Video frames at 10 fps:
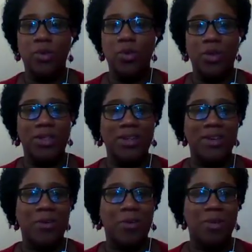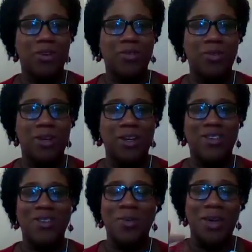not seeing comments from the
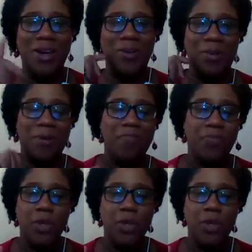desktop anyway.